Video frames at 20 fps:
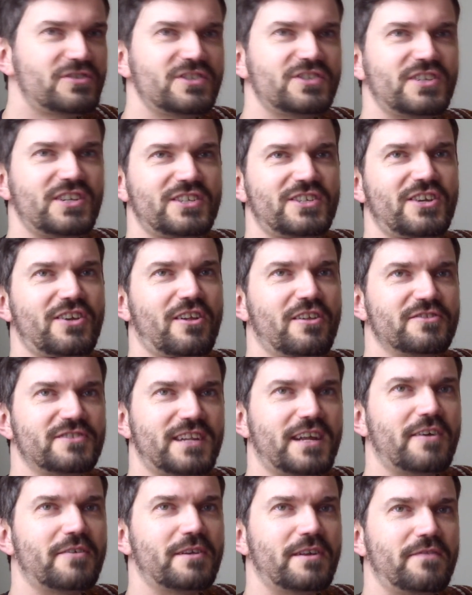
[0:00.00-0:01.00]
charging
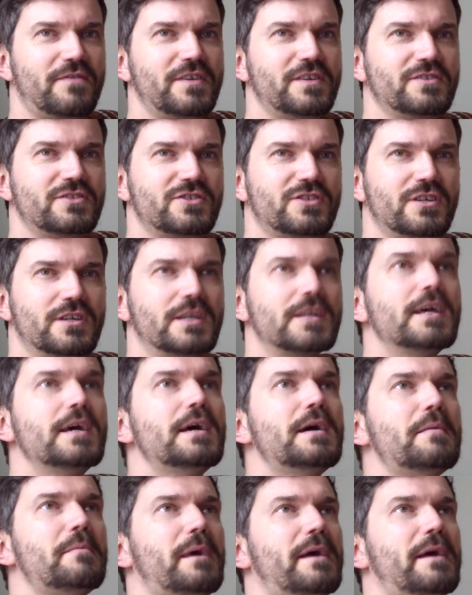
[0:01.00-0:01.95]
$60 an hour and it feels good.